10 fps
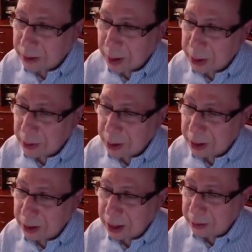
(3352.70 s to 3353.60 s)
Somebody
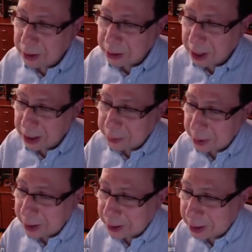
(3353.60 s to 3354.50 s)
wrote he loves linear
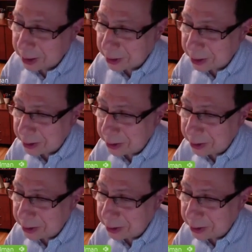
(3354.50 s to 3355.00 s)
algebra. That's nice to